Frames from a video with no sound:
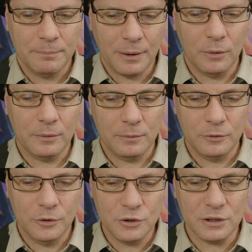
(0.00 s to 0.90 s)
but
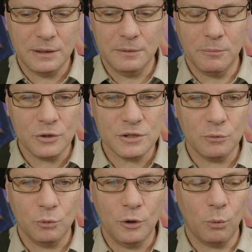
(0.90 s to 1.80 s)
usually most of
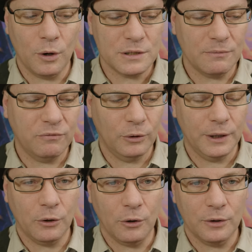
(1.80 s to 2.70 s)
the work winds up
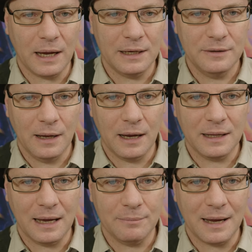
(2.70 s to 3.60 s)
falling on a, a
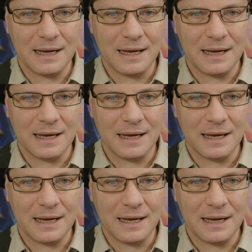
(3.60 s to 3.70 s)
game